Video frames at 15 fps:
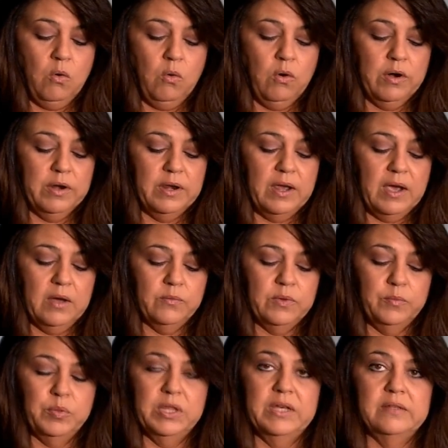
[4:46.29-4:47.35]
or not
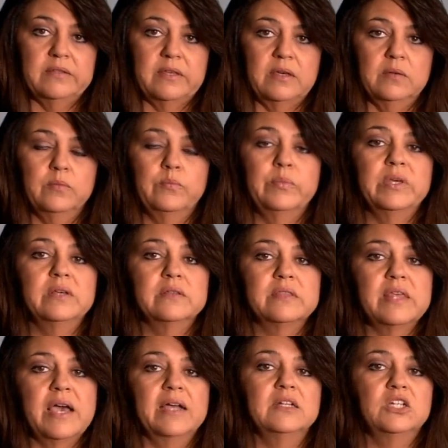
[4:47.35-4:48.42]
replacing, because
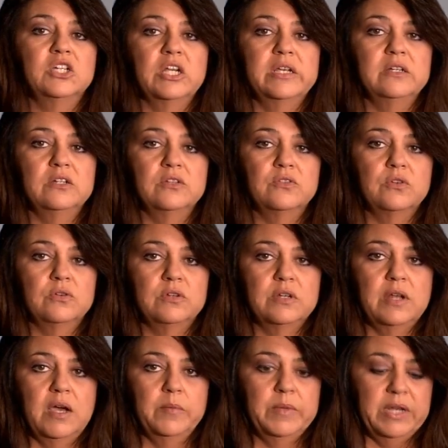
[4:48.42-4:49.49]
that changes your
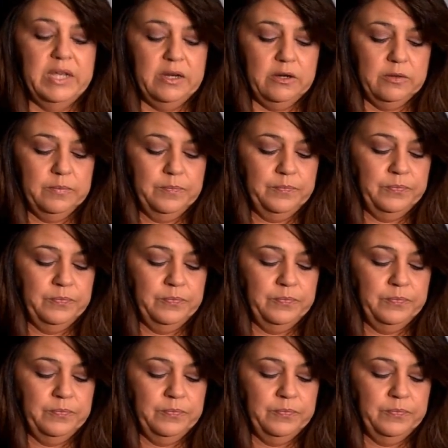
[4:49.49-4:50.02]
denominator.